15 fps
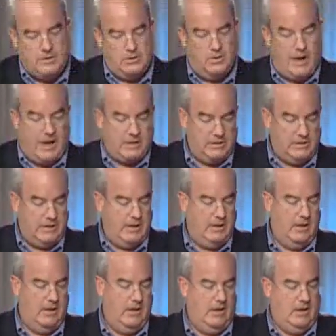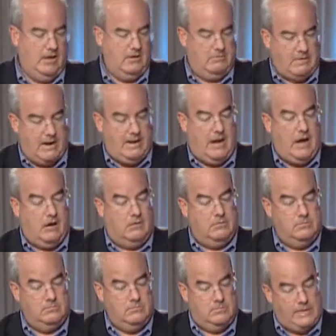so actually, right
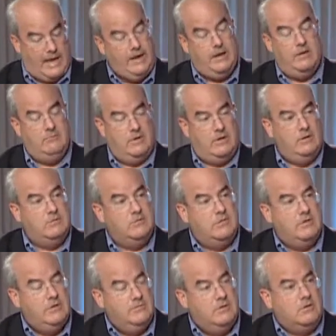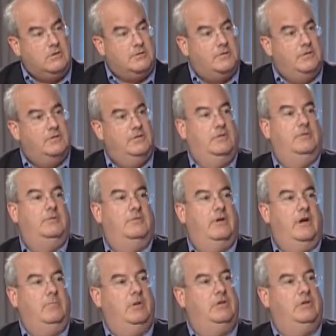now, editing video is very difficult, right?